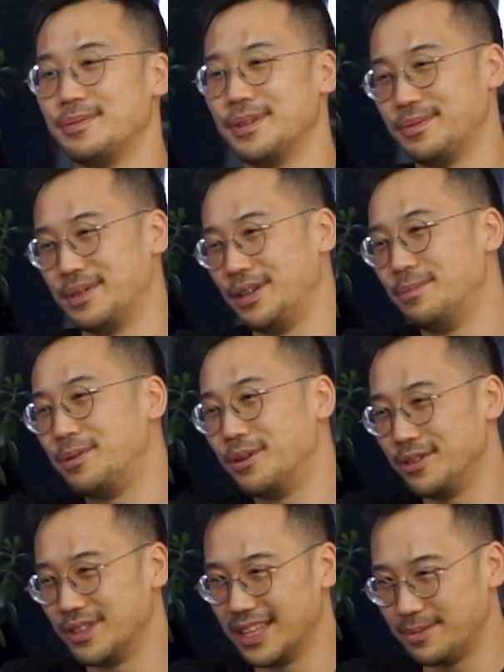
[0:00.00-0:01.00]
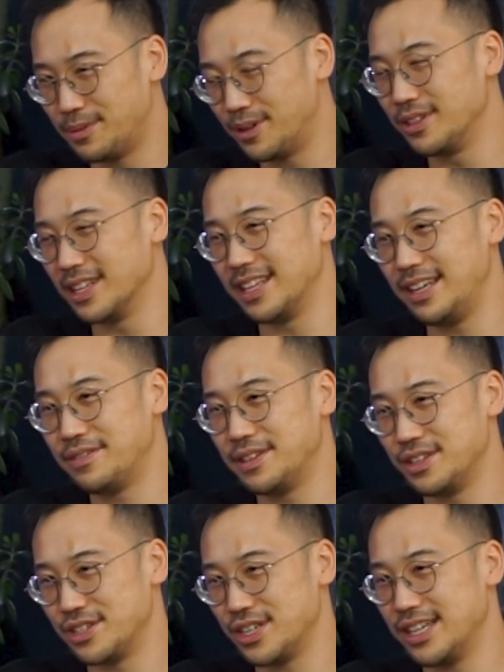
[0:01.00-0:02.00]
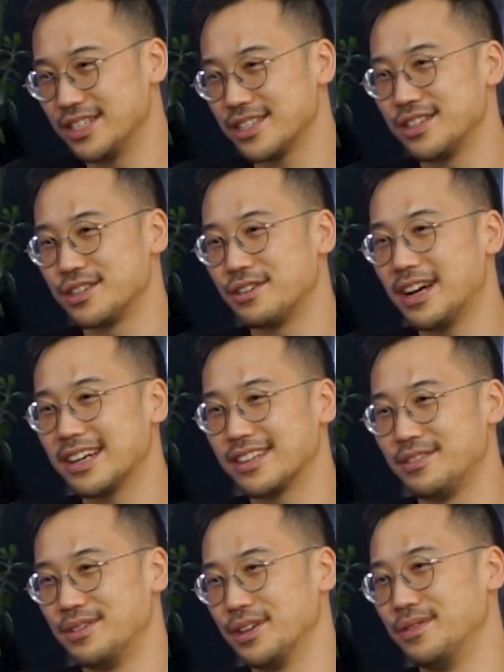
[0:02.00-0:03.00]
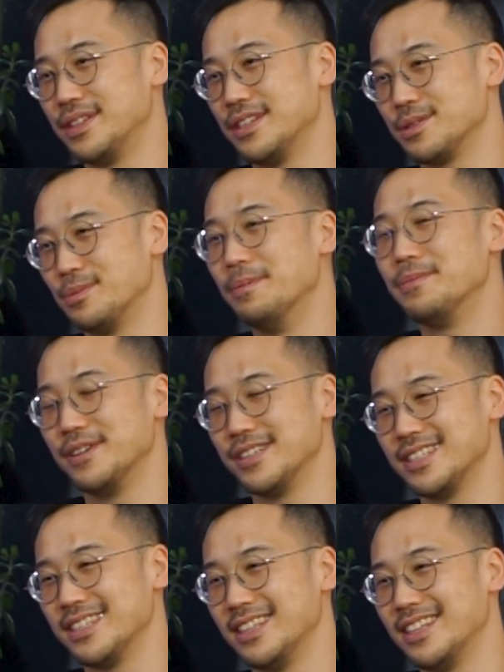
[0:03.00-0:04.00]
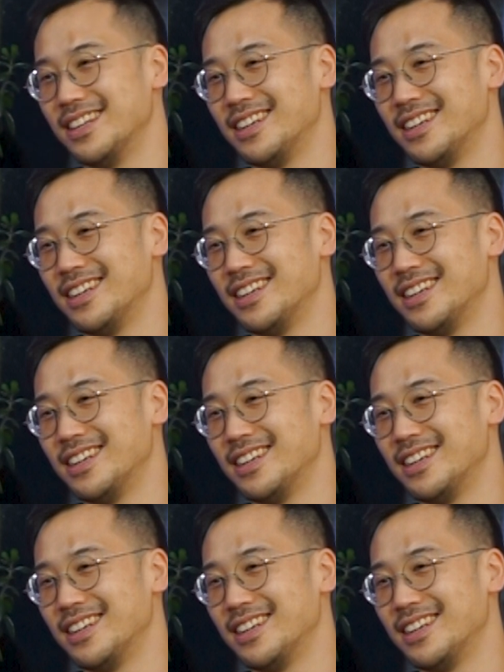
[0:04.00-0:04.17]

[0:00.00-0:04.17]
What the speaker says: Will you pull the lever to change the track to run over just one person?